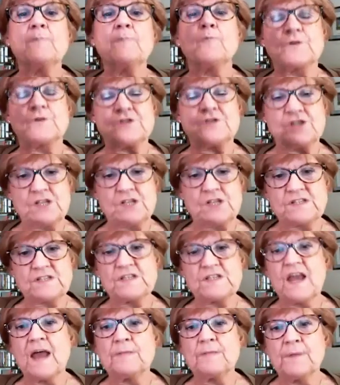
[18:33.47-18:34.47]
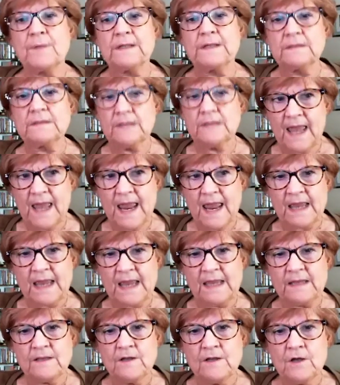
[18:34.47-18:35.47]
where Jesus had been
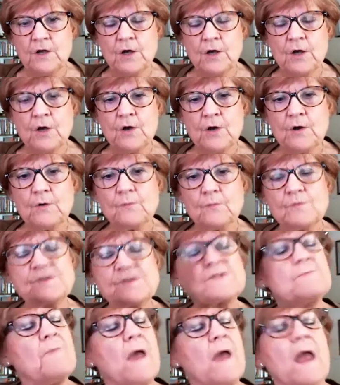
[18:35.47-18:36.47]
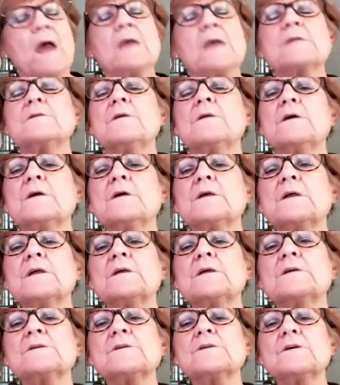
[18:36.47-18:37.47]
laid, was a man
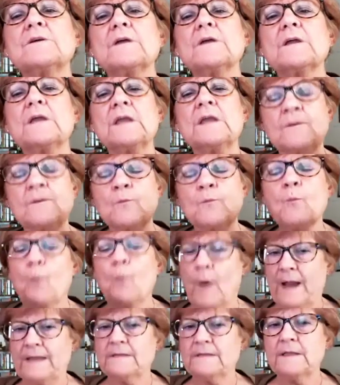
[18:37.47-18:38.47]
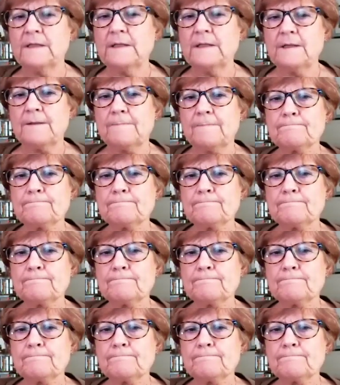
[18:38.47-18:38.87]
in white linen.